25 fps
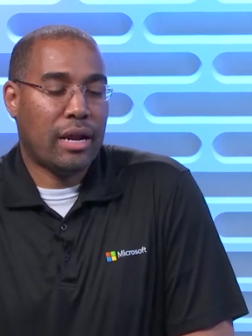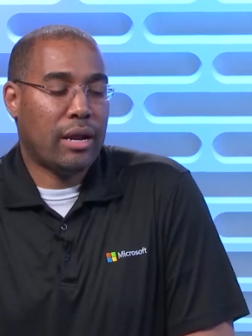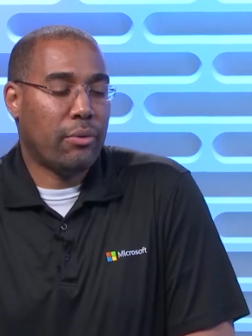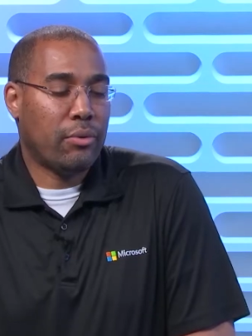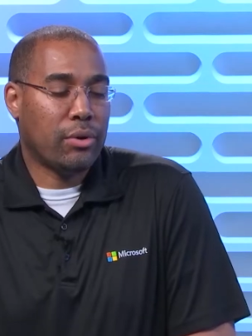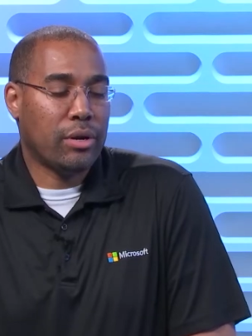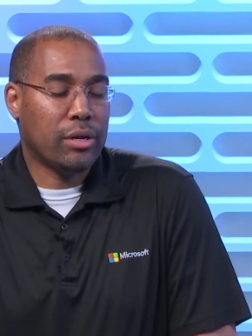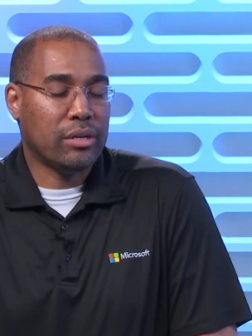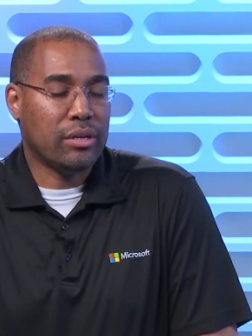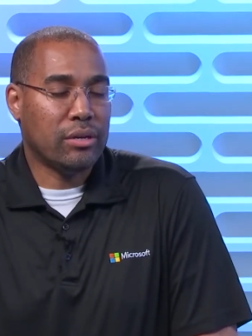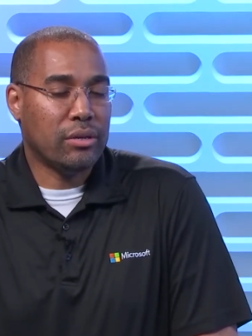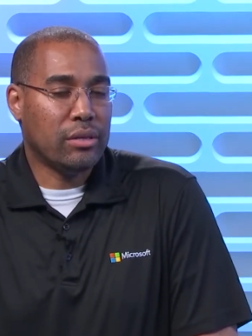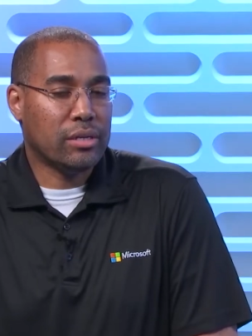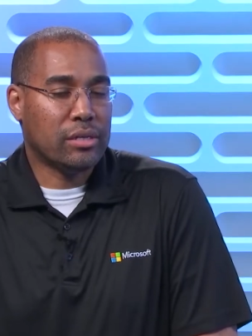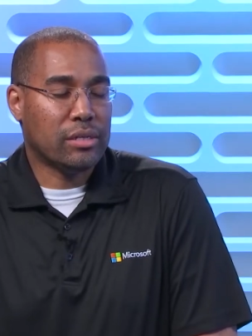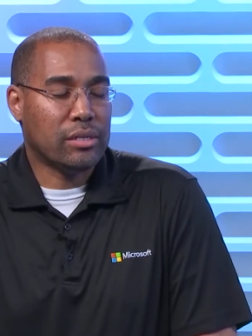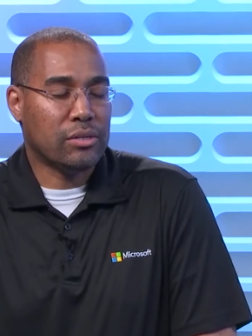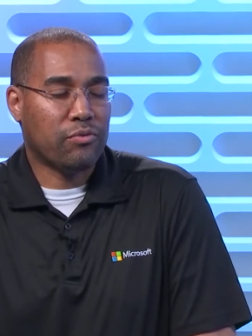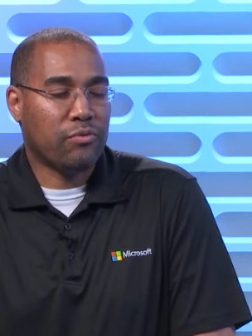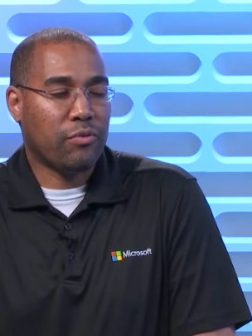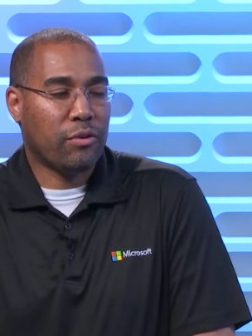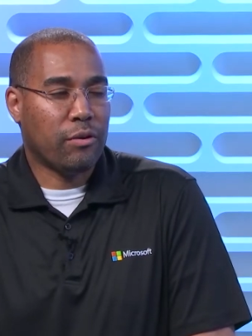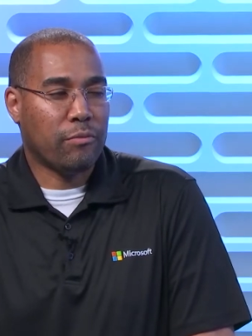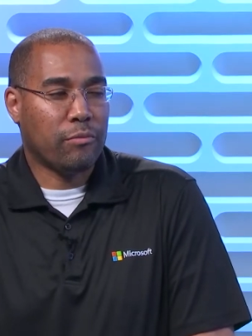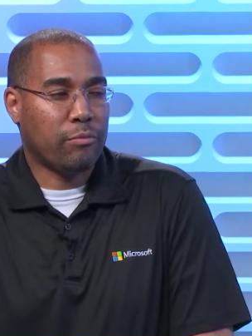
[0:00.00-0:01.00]
that I want to do this
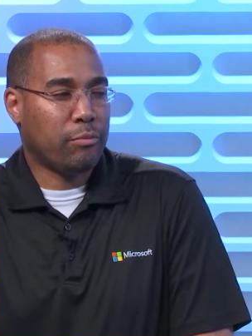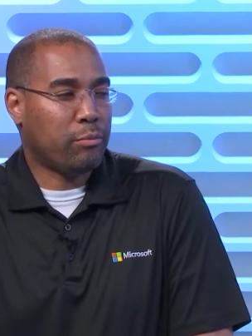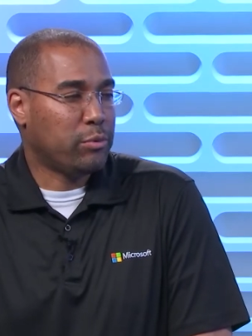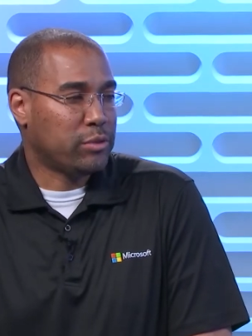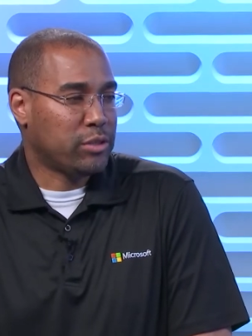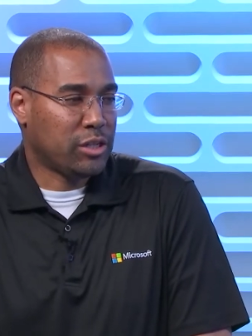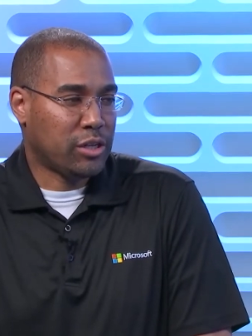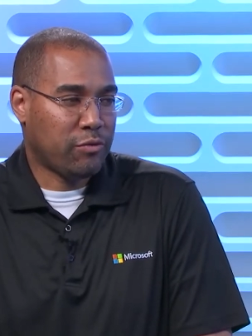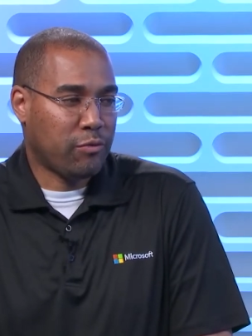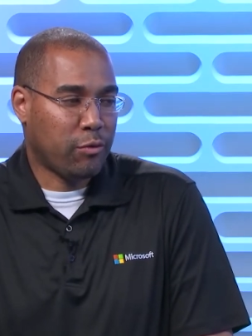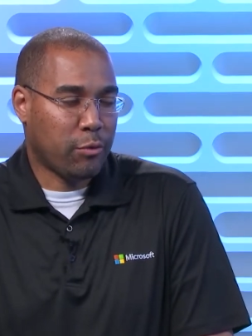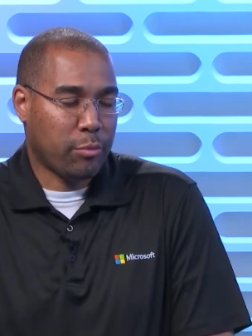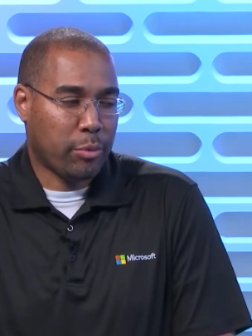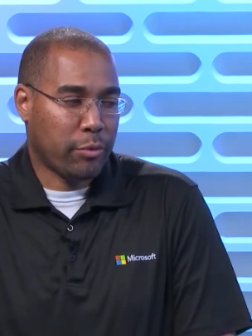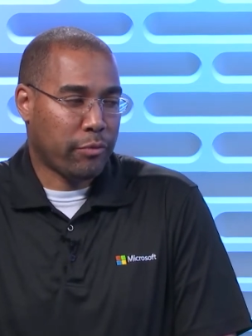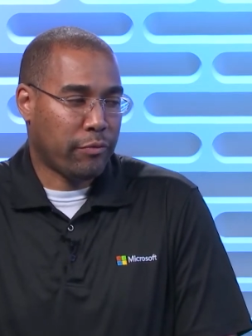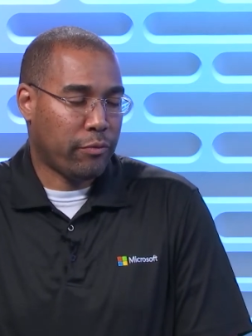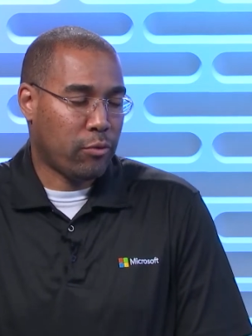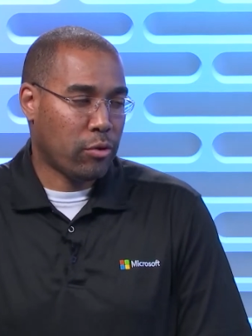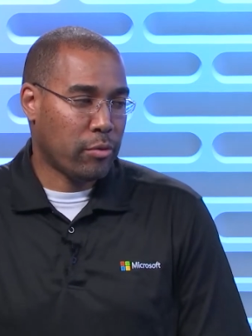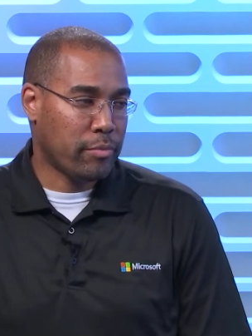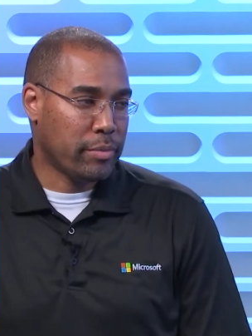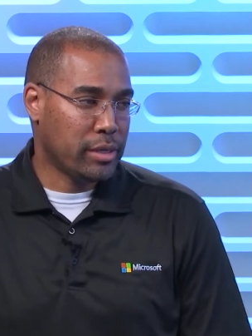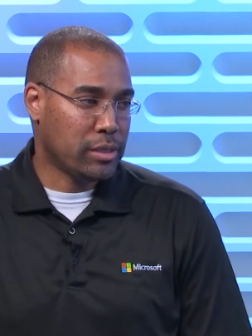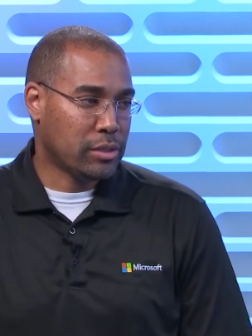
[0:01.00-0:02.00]
is for just for
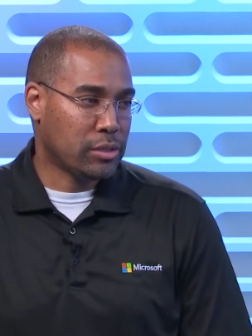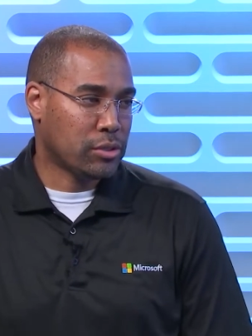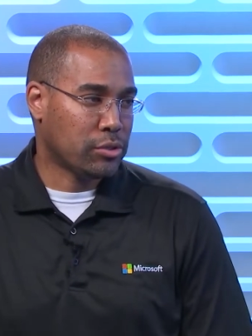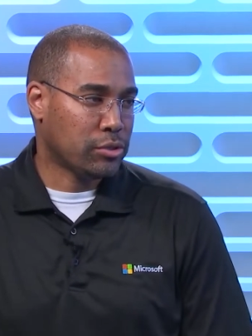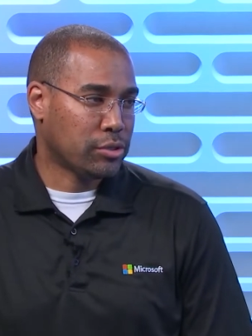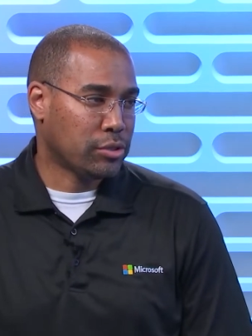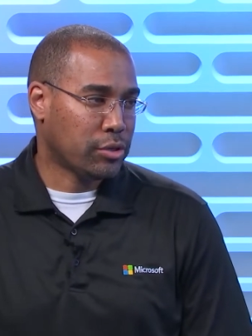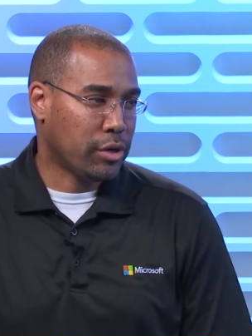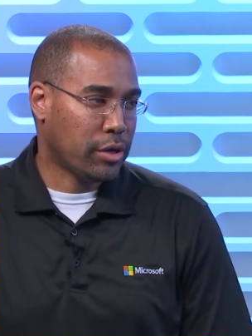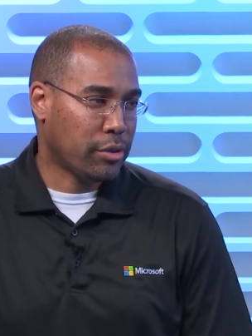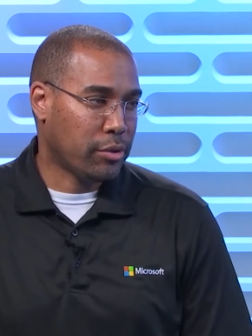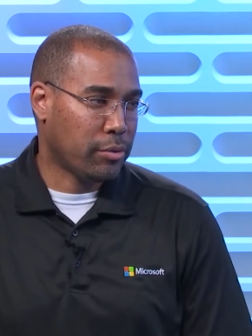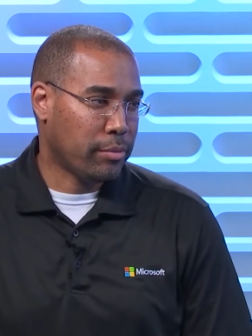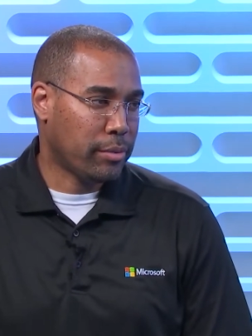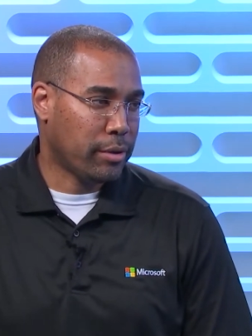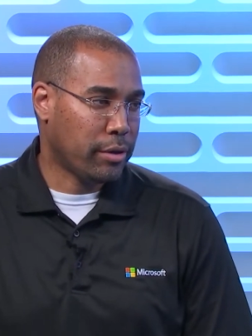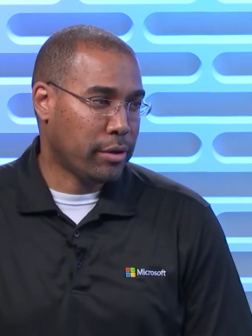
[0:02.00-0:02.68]
performance, or is there other